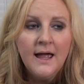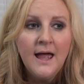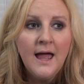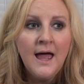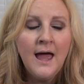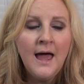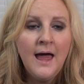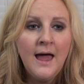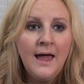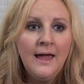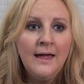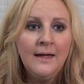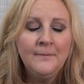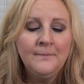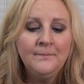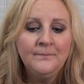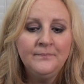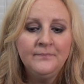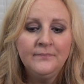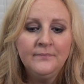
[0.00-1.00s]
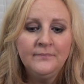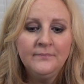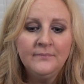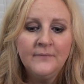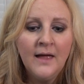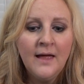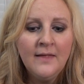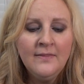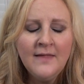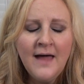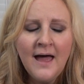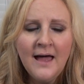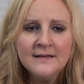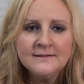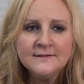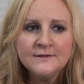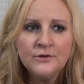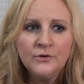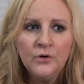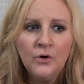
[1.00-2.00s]
And that
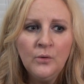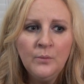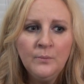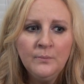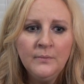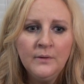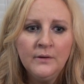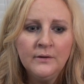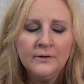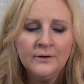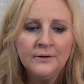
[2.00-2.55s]
has come,